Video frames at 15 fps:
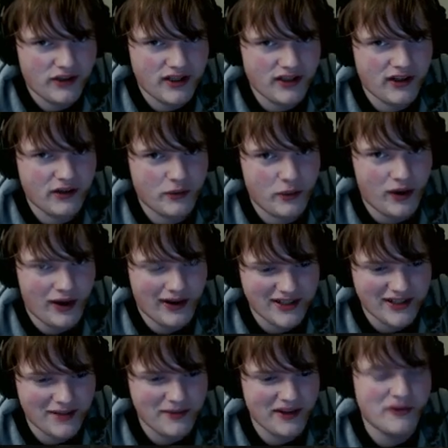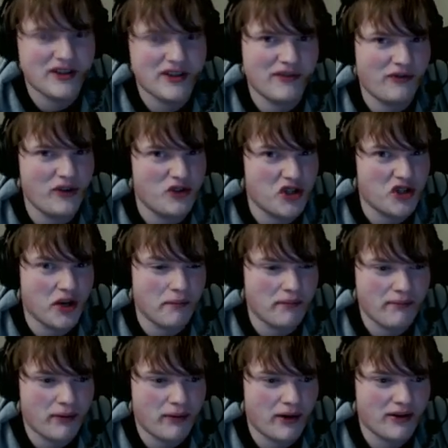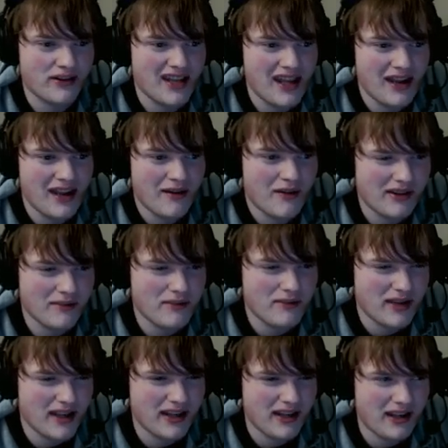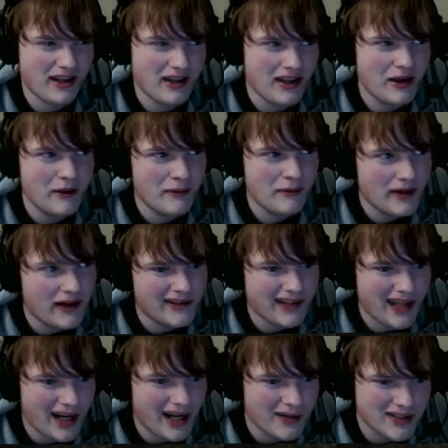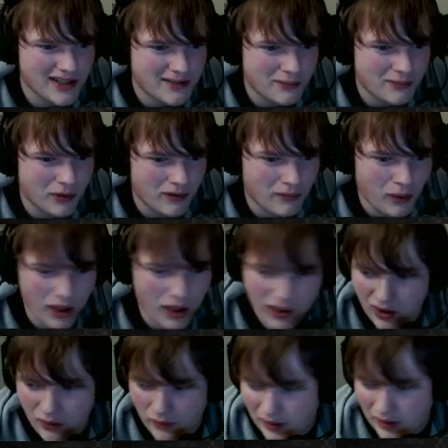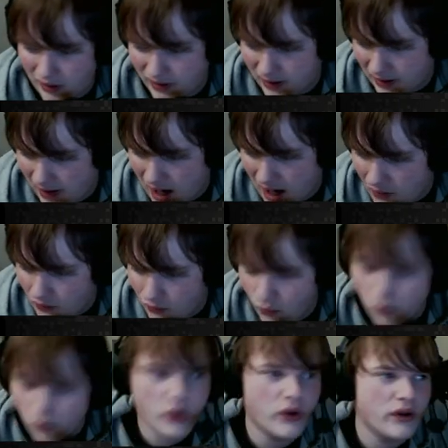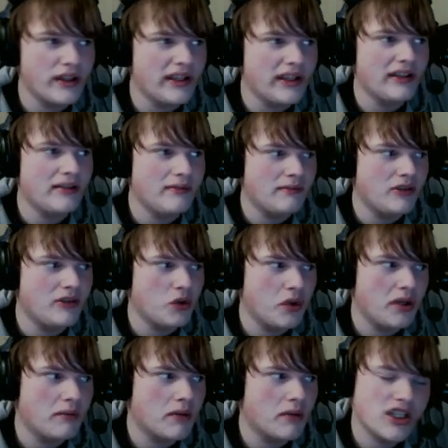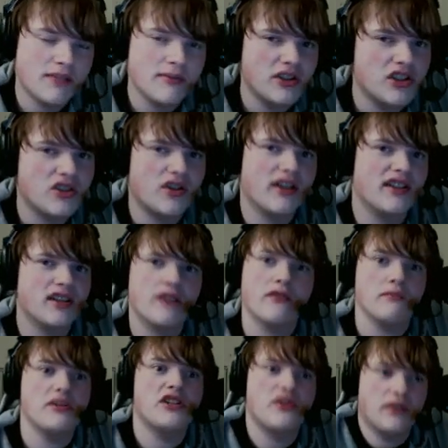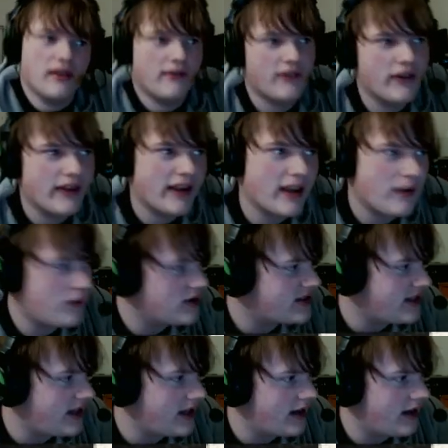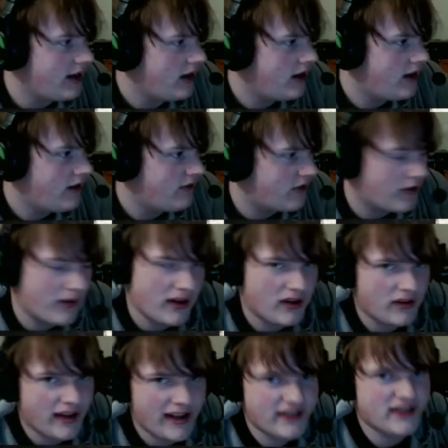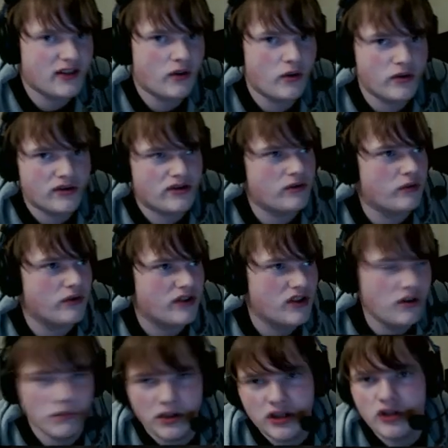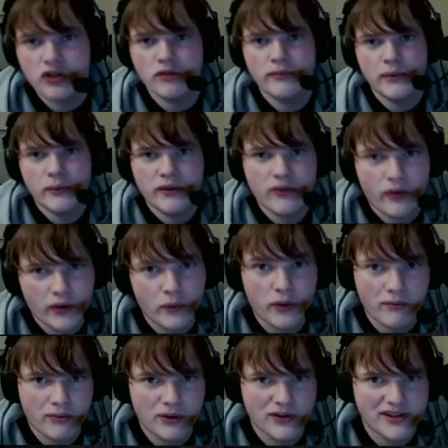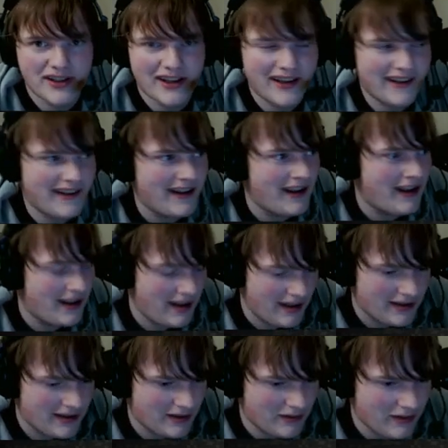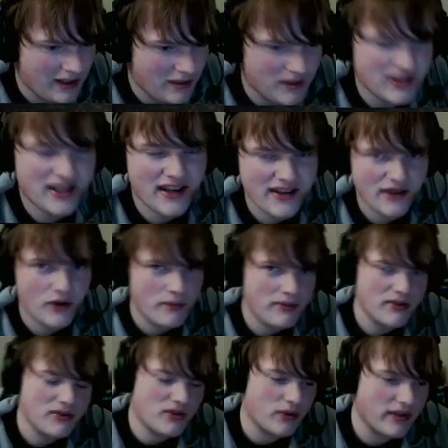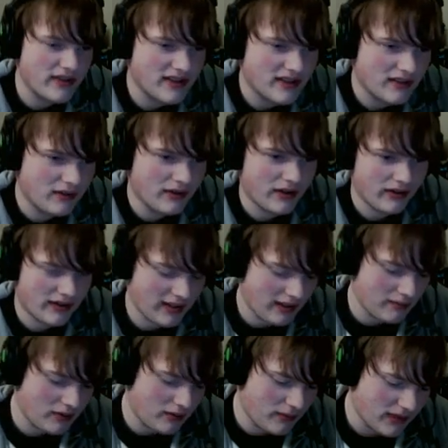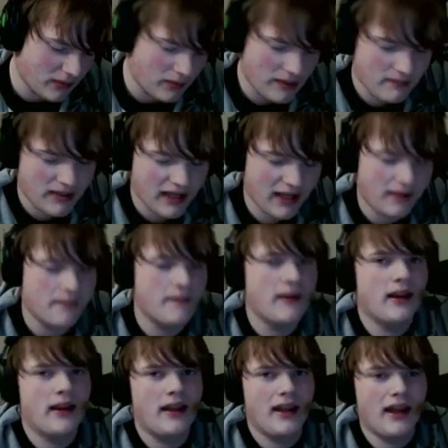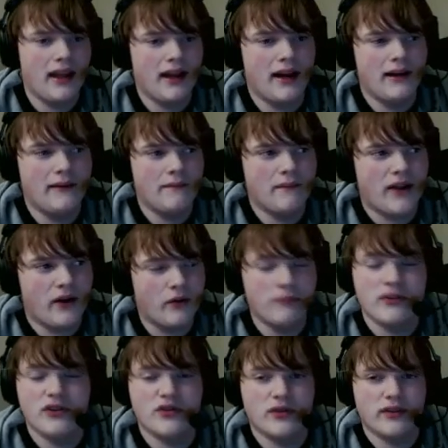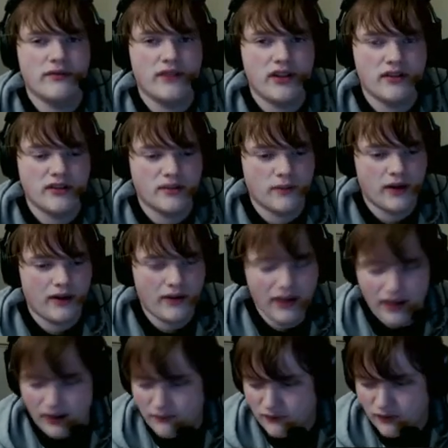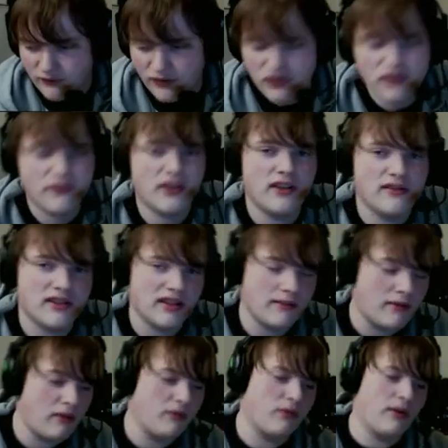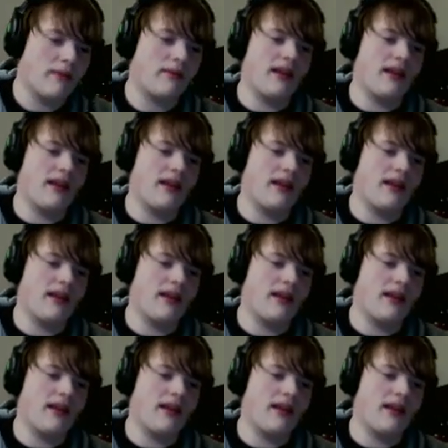entertaining to watch. I mean, there was a few jumpy parts in the beginning, but after that, it was just more of walking around and not really doing much, but just trying to solve a mystery. I felt like I was a very classic old-school Scooby-Doo, but with only one person in it. So, anyways, guys, I hope you enjoyed this new little thing I'm doing with the webcam, and I hope you enjoyed the video as well. And for future videos that come out with